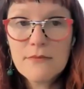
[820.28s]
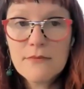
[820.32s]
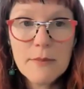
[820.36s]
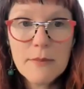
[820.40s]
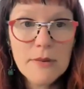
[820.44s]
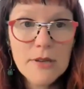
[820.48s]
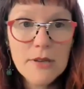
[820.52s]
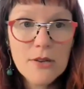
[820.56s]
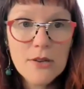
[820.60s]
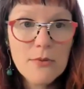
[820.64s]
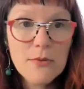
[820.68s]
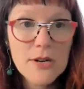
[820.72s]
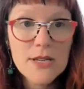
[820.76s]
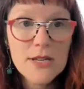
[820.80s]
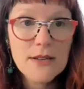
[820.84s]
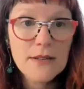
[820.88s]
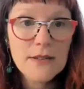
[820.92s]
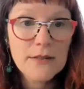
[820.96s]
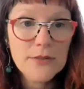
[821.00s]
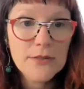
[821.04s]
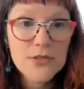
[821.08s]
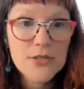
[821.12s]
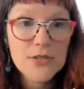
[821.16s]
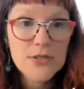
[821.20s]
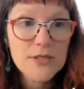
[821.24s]
Maybe you want
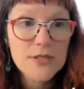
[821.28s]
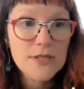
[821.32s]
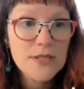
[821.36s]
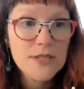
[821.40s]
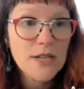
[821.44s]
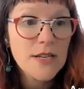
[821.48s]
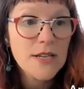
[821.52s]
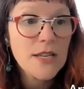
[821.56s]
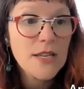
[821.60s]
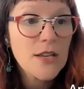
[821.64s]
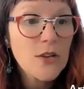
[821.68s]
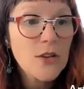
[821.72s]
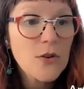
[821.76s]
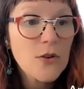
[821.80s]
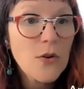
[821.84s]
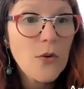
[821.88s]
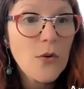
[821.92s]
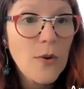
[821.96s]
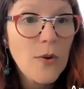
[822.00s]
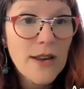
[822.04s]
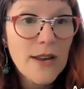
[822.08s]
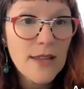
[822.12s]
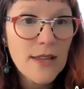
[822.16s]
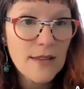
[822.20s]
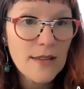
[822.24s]
to study
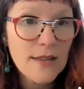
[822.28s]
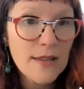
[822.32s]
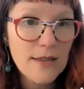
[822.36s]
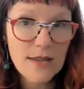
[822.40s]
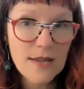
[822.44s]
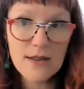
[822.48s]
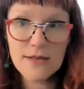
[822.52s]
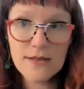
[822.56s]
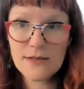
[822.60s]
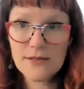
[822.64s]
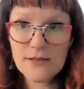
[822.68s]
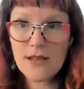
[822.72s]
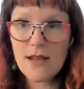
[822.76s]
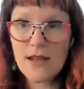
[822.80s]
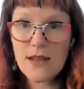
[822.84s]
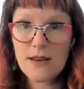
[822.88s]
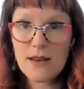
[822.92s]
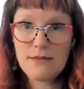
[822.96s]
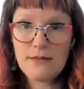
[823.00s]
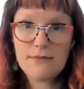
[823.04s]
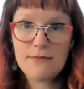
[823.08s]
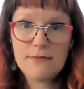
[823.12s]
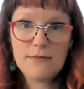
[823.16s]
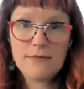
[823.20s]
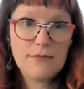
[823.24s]
wedding cake design,
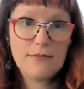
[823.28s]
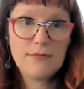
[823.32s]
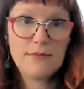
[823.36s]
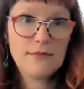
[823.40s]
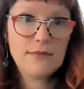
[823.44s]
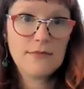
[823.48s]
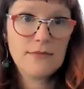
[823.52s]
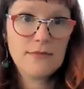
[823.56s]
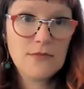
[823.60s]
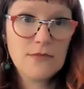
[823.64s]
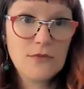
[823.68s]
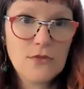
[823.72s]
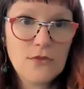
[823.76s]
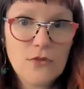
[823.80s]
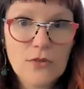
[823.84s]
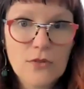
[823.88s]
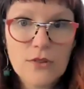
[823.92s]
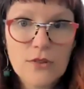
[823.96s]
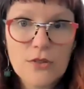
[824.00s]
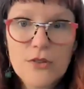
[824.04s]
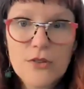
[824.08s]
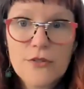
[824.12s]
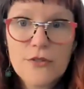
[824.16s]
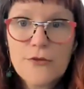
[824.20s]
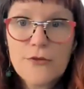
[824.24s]
or
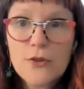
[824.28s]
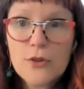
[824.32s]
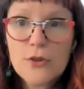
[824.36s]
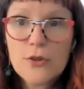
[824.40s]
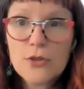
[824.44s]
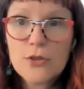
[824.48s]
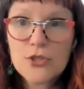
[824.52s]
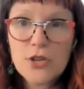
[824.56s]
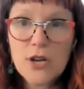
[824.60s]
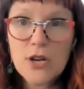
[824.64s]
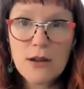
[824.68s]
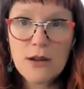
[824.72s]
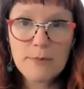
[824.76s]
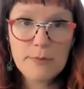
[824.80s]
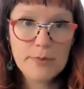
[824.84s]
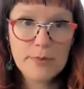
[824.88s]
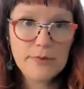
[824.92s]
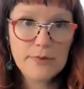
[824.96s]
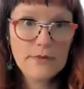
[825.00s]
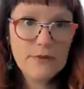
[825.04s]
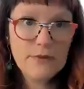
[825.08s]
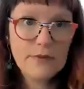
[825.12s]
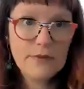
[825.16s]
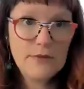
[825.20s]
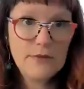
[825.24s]
learn Photoshop,
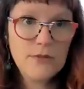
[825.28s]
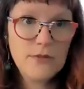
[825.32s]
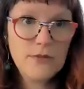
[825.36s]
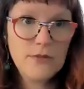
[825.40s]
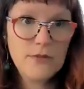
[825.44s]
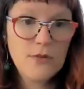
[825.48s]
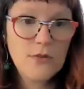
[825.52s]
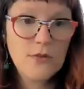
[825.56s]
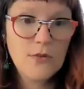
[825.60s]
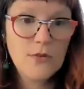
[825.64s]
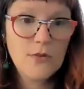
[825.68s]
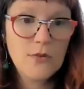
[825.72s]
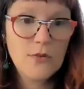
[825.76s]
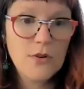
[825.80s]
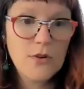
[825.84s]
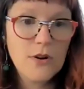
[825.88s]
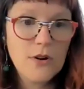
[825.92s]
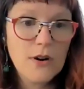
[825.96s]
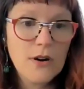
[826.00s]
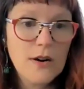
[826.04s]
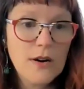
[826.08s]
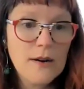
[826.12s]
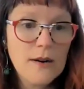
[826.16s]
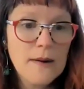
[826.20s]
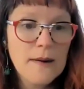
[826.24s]

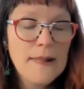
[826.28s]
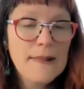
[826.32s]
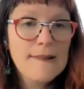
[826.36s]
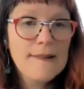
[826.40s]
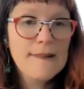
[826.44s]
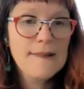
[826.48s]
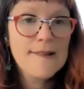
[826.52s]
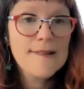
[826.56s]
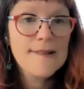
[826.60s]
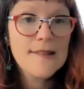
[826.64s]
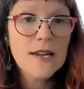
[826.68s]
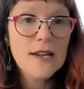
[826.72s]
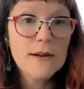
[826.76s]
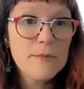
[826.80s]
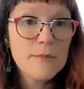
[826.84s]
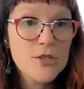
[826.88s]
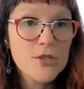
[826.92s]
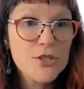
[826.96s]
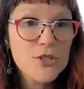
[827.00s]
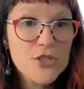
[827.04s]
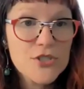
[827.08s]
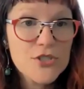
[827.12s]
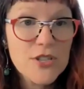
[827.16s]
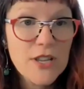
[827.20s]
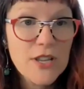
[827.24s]
or
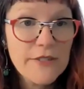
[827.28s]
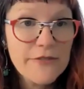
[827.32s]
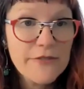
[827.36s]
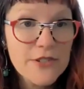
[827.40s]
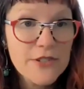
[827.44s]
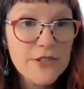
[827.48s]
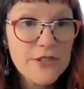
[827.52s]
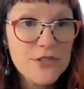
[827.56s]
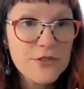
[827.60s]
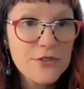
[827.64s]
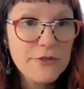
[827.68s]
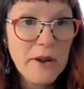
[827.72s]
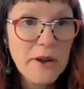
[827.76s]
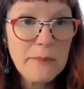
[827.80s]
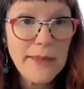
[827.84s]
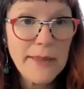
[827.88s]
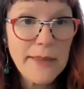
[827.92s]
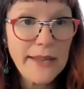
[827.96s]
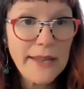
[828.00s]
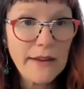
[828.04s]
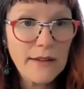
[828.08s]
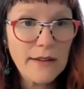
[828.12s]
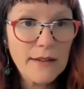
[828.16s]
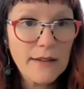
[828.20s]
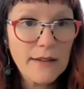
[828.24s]
immerse yourself in drumming.